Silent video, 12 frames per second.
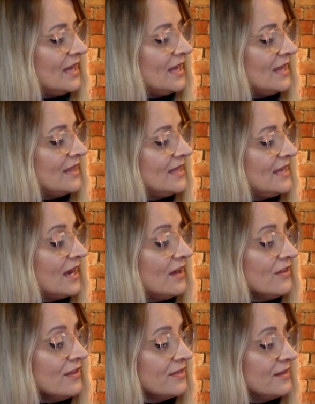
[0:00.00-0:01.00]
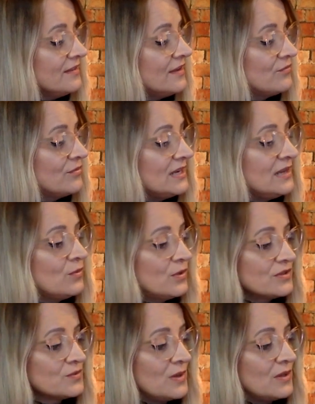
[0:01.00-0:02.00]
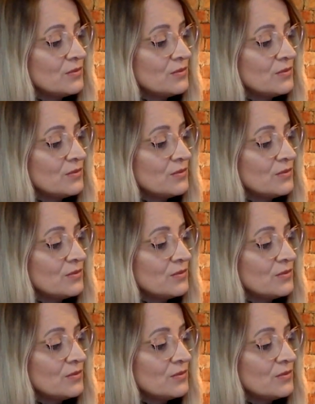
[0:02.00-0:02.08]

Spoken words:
The other thing that really works well